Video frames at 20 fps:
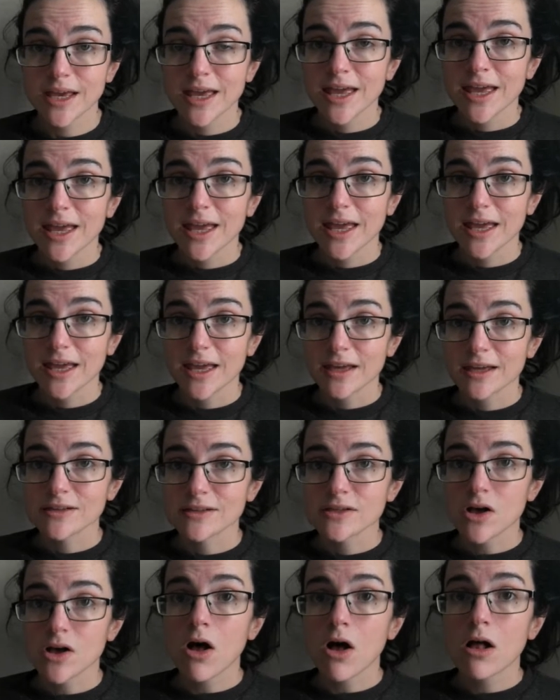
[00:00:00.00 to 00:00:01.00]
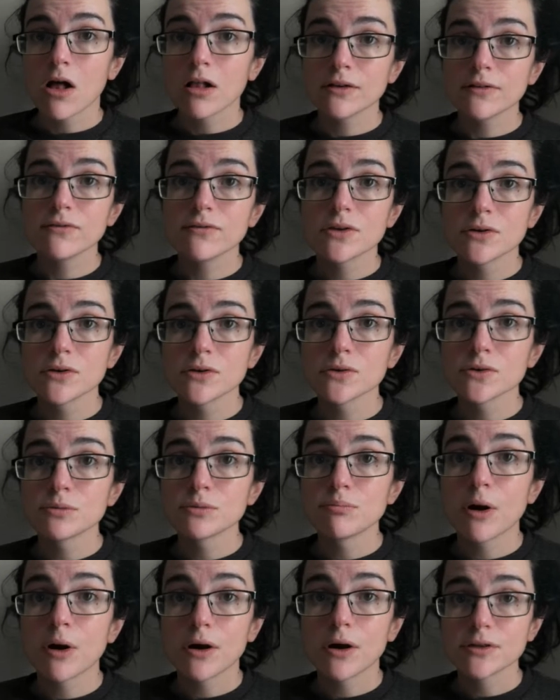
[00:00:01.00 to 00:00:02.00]
And all of those
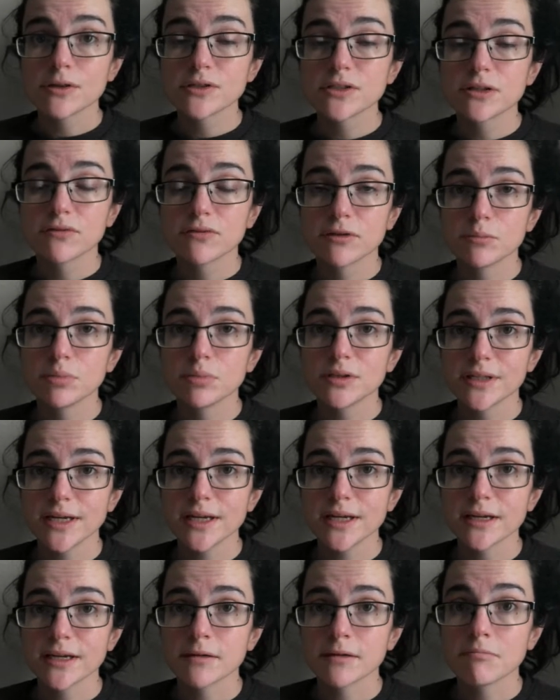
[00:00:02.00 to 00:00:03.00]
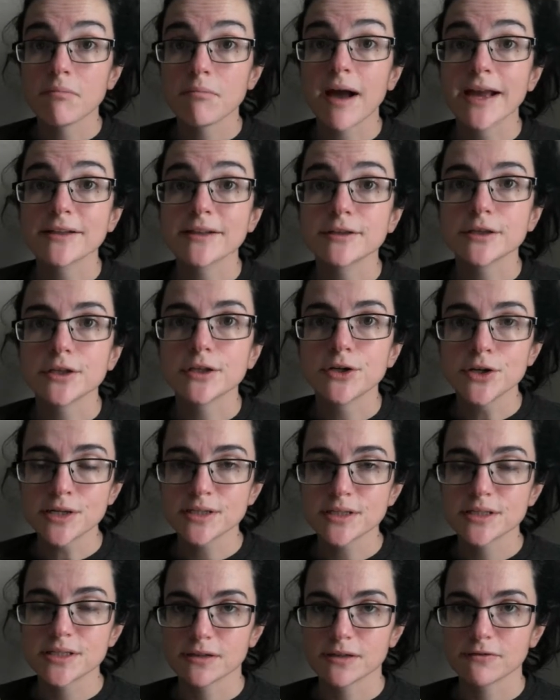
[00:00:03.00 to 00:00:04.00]
parts of a plant might look
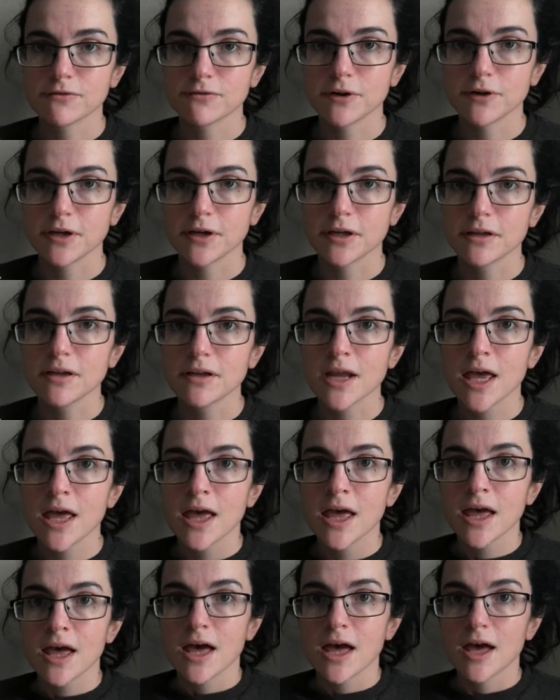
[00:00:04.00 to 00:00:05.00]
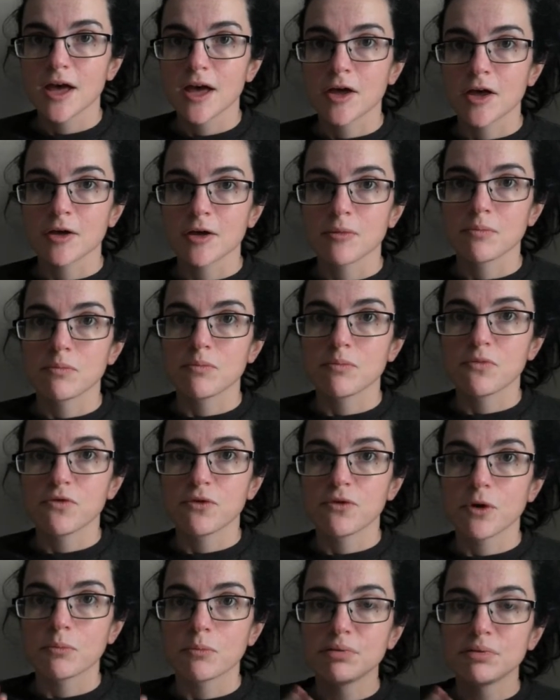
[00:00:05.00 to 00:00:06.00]
different
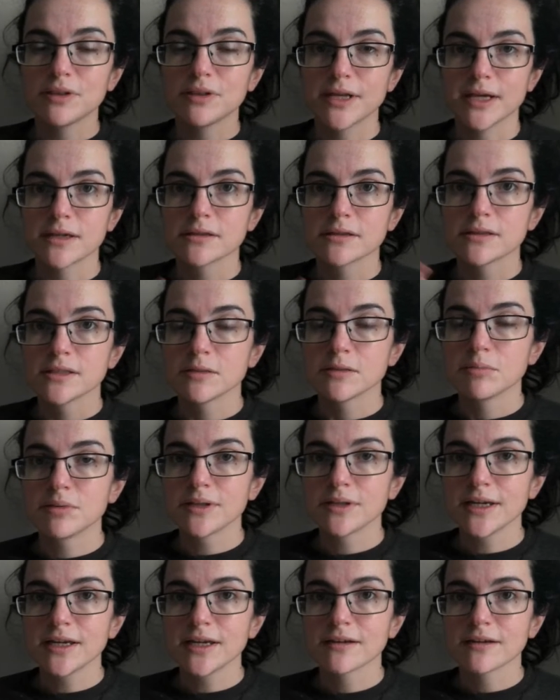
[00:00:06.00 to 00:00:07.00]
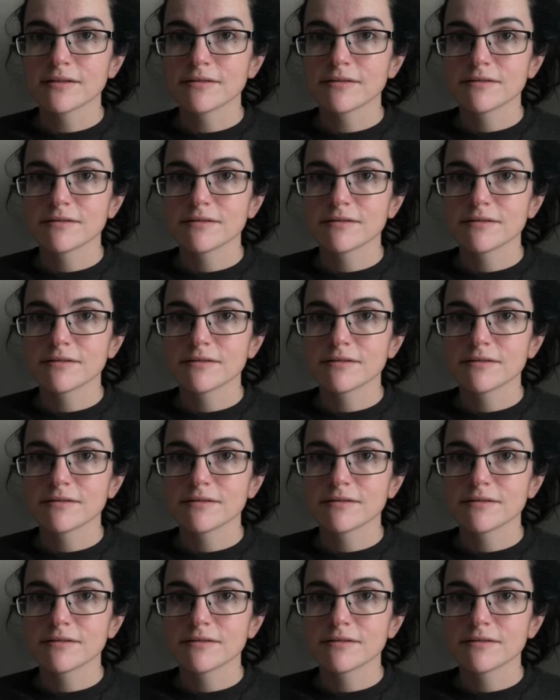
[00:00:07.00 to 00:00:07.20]
from plant to plant.